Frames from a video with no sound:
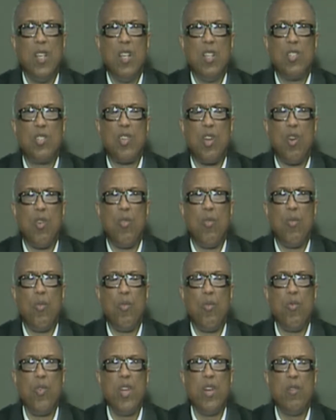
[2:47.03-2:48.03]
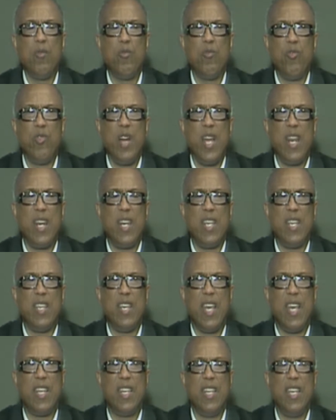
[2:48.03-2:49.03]
So we're ready
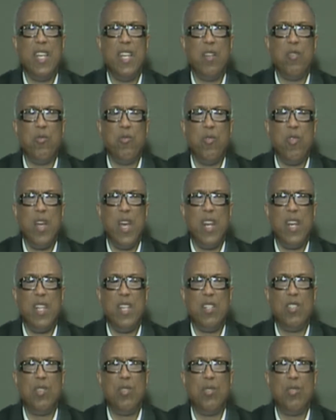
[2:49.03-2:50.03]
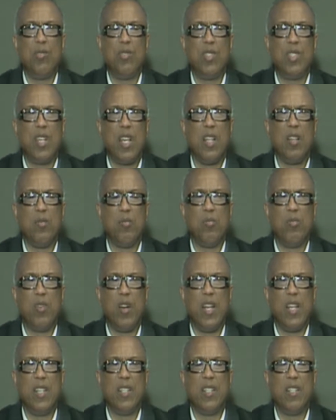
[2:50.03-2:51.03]
and getting ready to
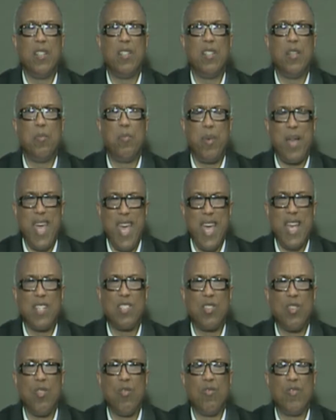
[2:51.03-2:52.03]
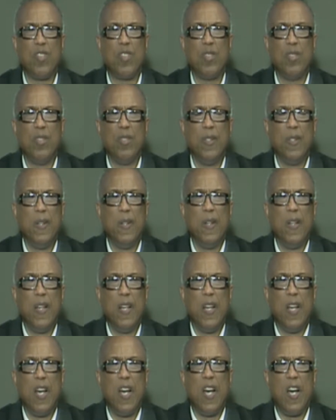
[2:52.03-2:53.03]
celebrate the Passover.
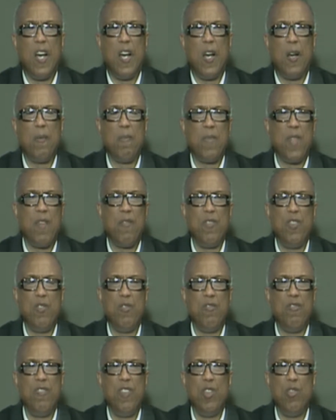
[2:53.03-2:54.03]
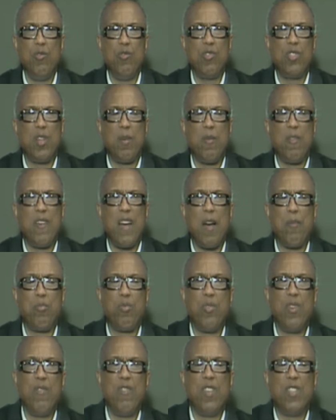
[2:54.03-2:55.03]
If you've viewed some of our
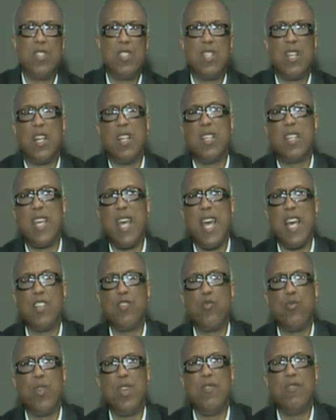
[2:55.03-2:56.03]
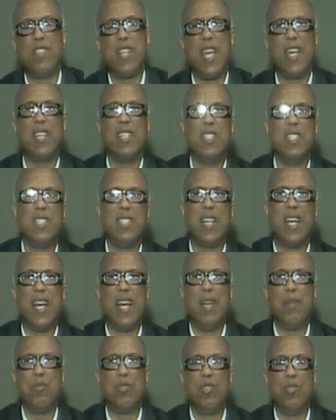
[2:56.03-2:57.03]
previous telecasts, we've taken the
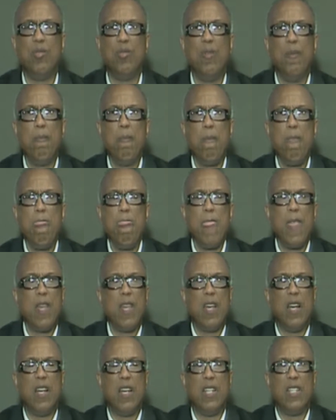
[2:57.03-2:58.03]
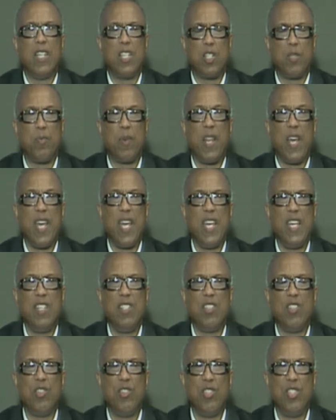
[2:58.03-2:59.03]
time to
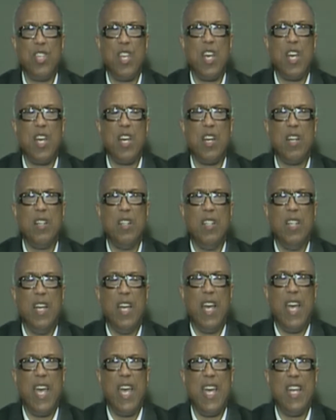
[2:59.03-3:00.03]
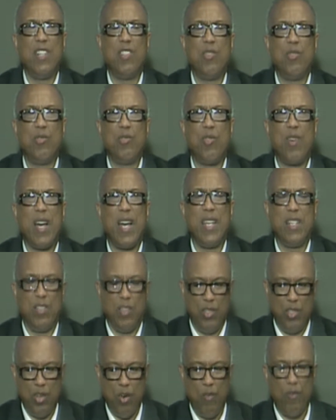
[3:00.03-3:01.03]
explain, to share, and to try
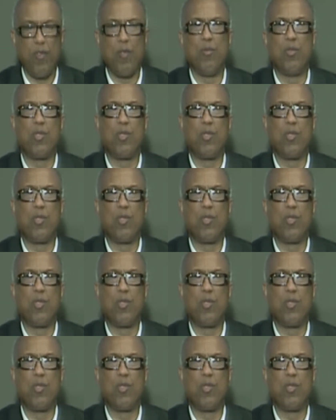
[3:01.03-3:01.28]
to show from